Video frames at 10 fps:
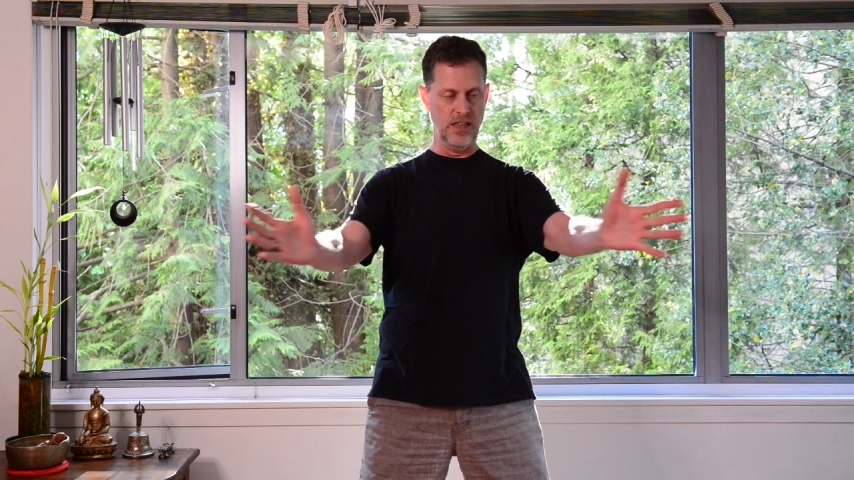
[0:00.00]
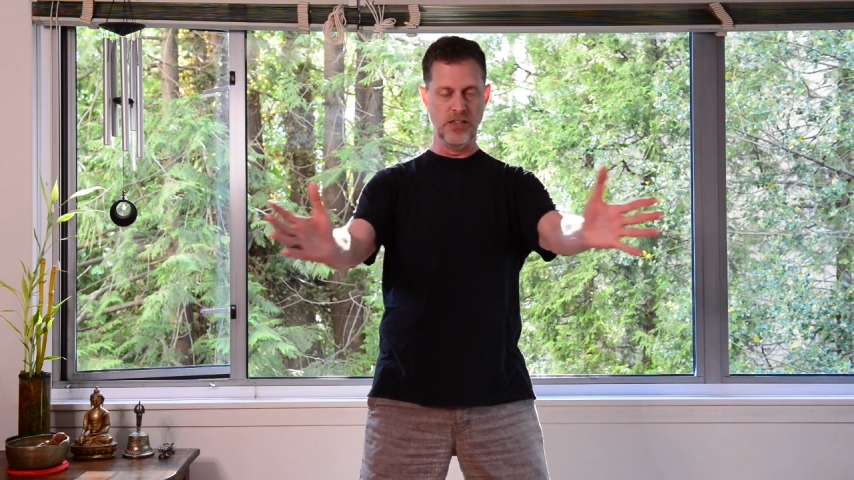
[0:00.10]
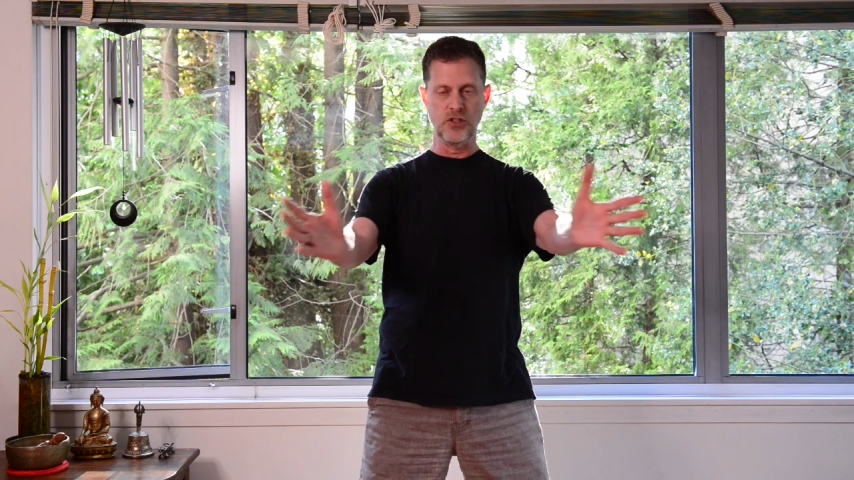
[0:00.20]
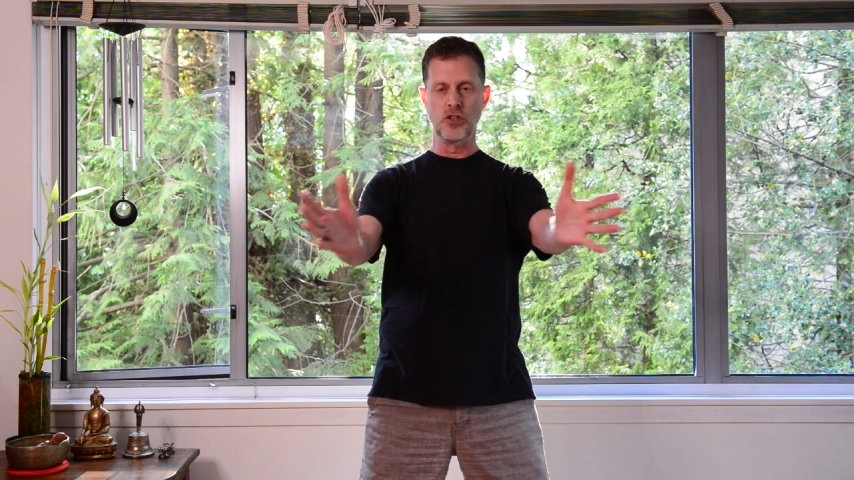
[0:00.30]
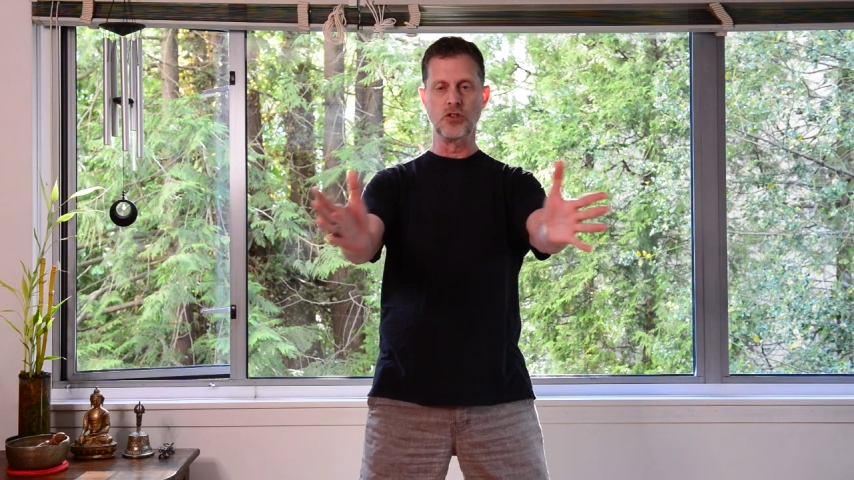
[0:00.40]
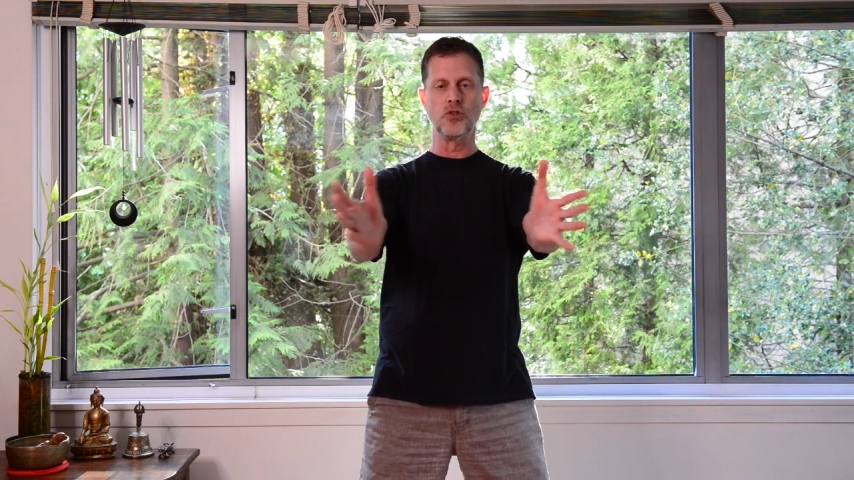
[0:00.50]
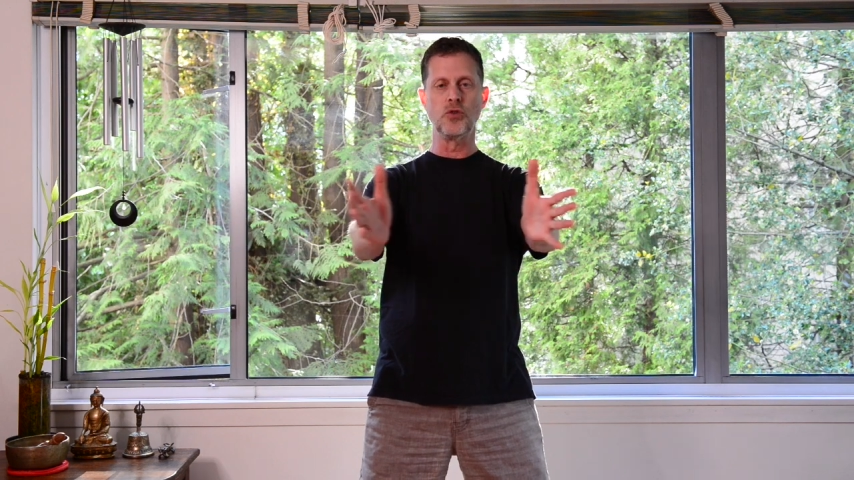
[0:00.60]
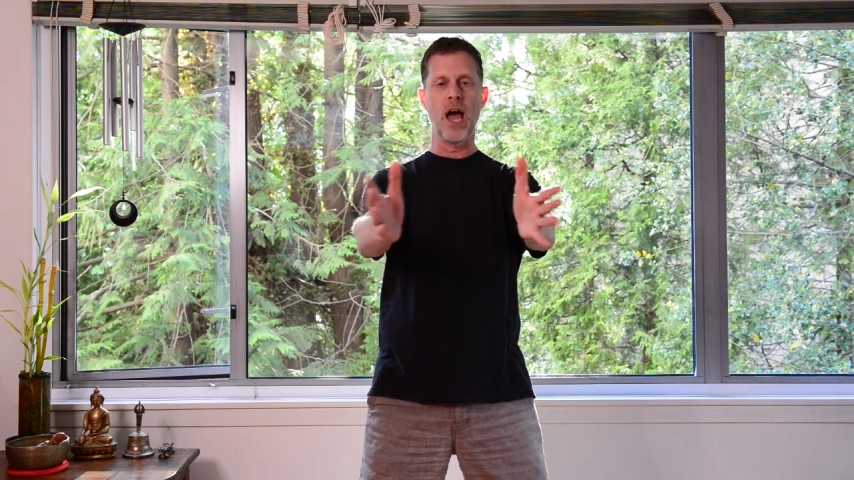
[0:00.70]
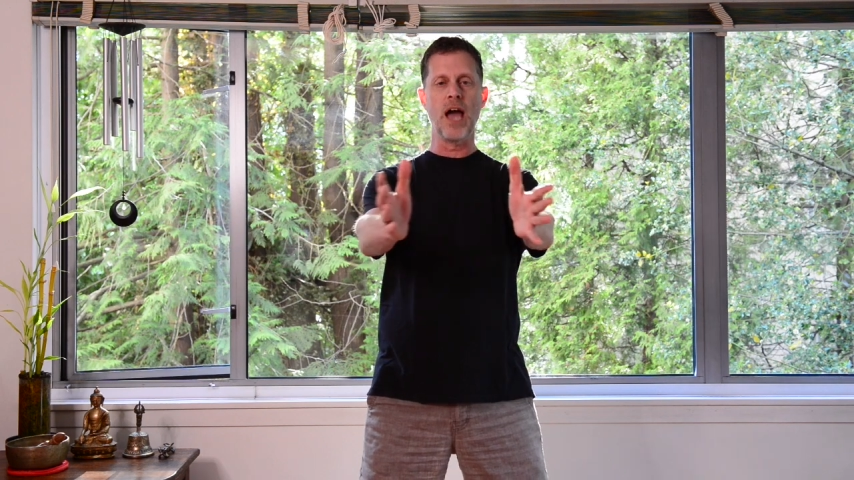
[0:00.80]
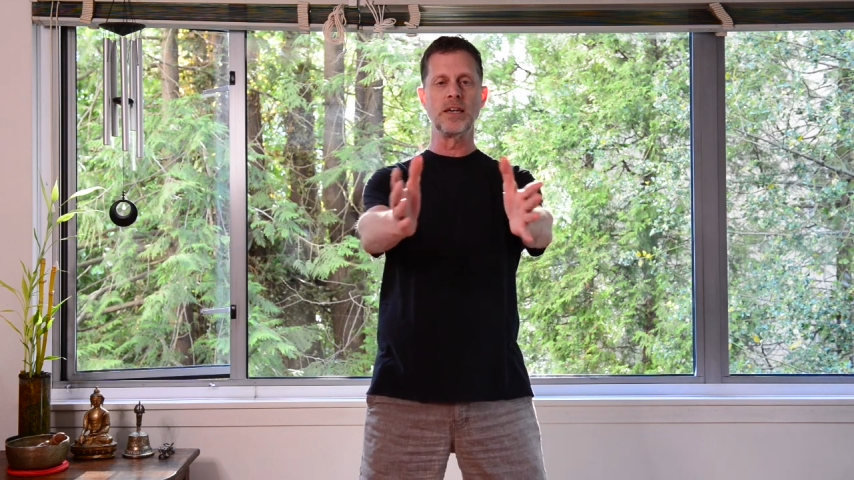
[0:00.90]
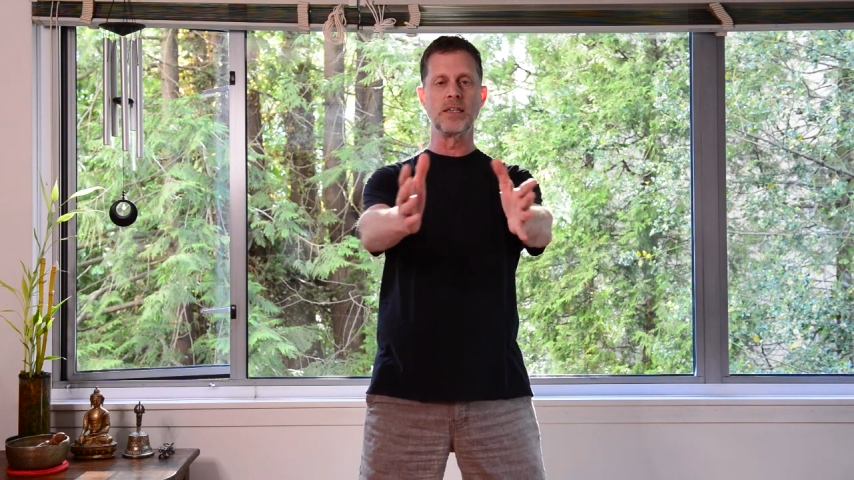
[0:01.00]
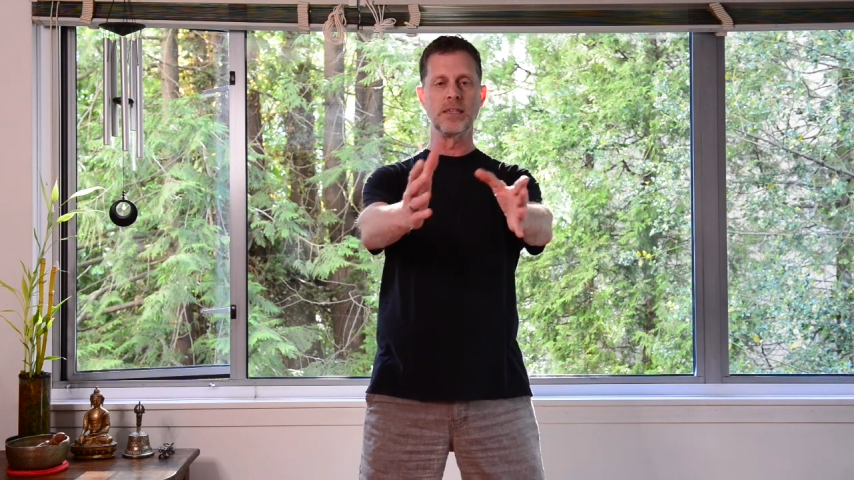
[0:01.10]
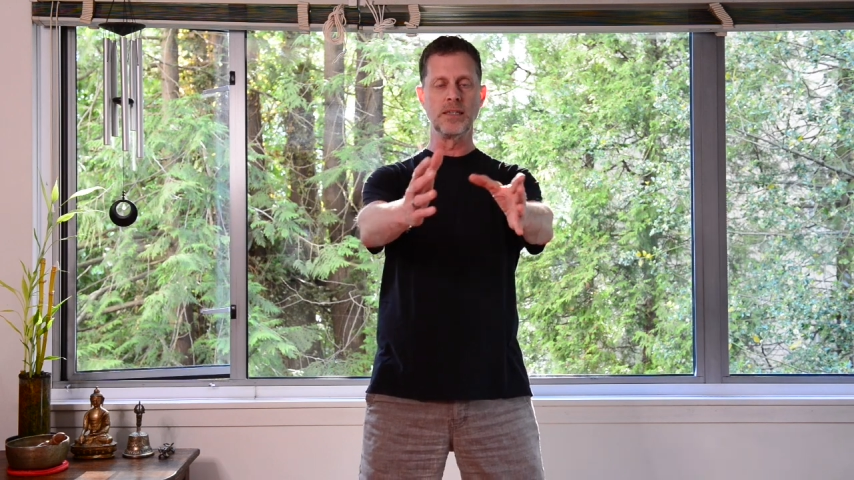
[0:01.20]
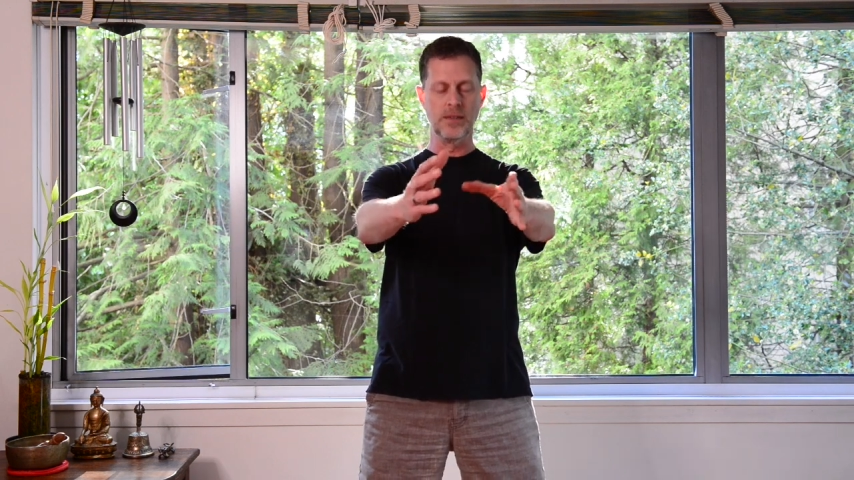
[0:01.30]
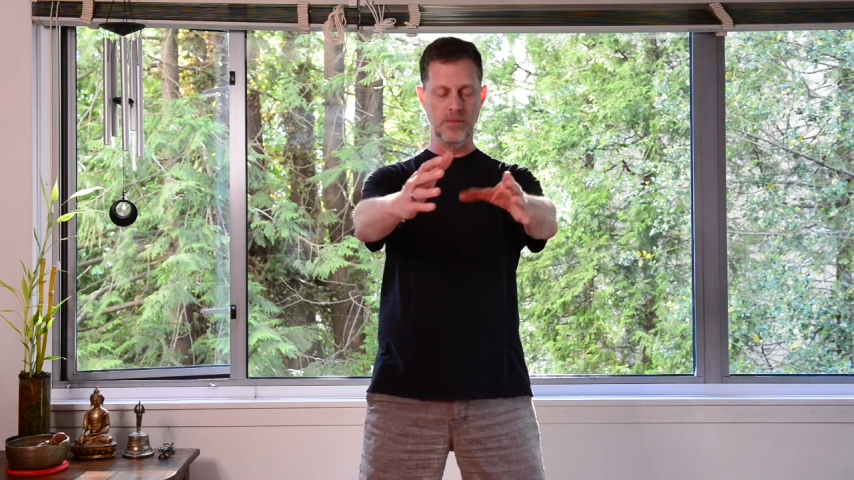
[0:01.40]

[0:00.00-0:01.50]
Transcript: let's contract it.